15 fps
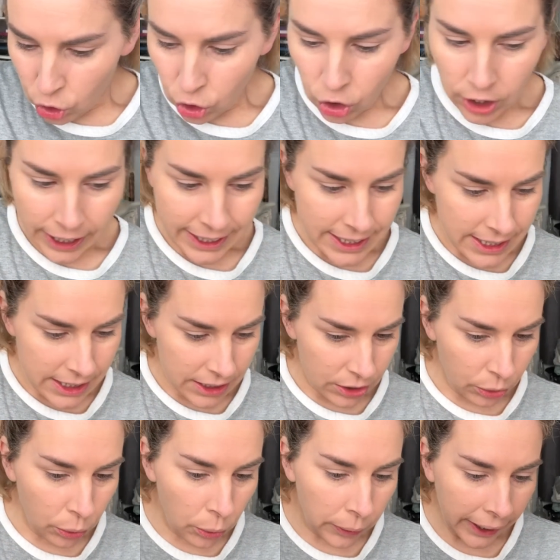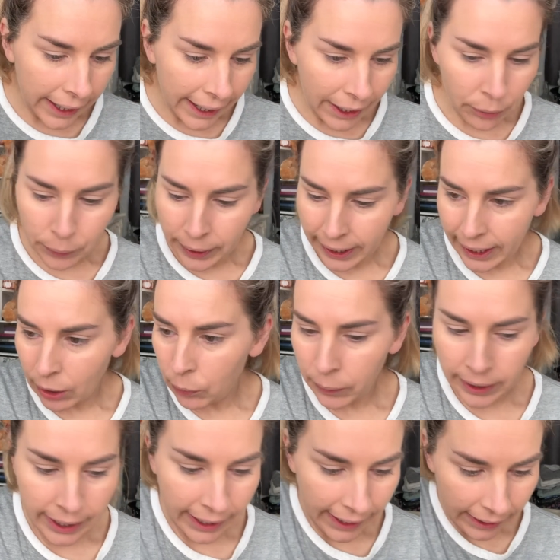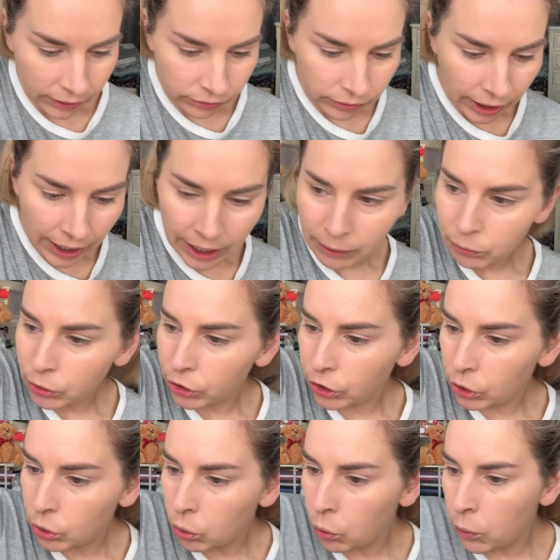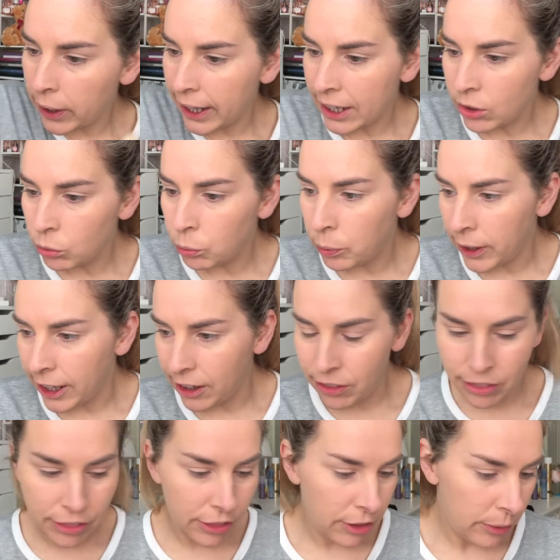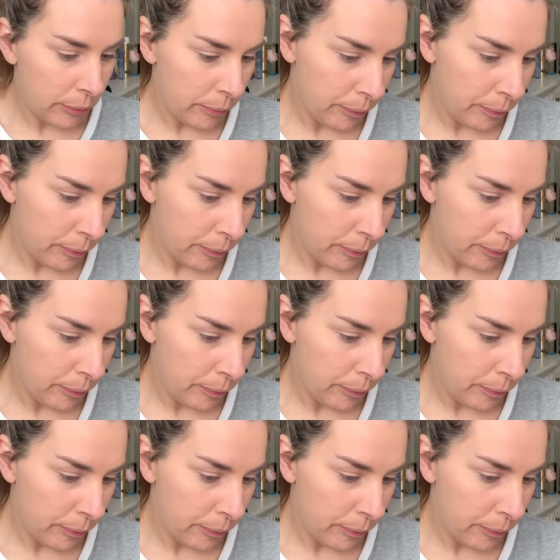Right, okay. I'm going to go in with,